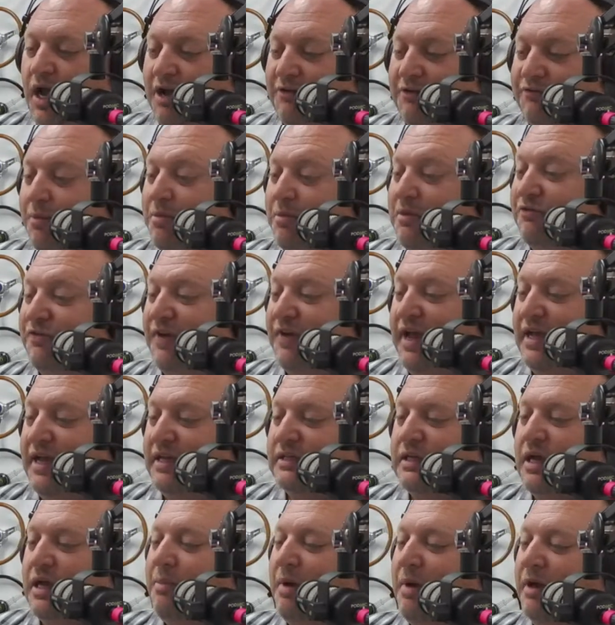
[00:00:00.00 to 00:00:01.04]
from the fans
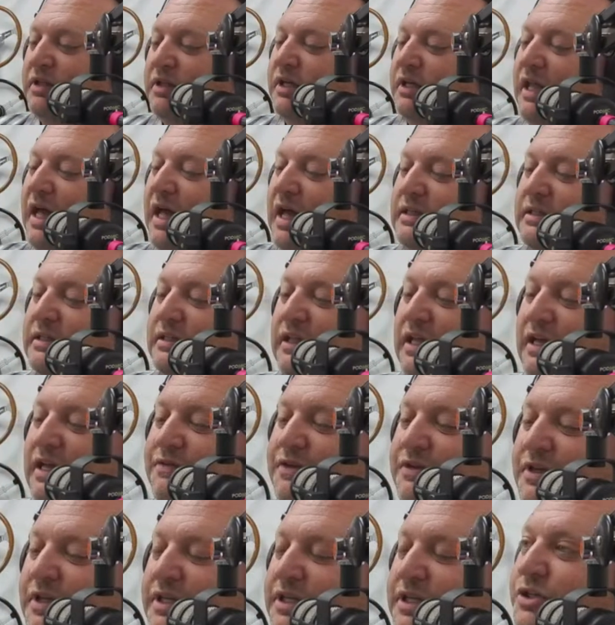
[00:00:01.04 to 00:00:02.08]
about the Class
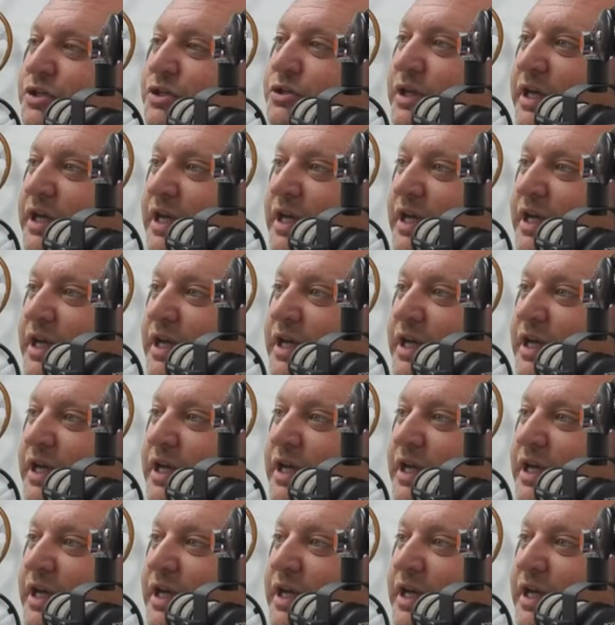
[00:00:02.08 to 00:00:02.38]
11 did you get,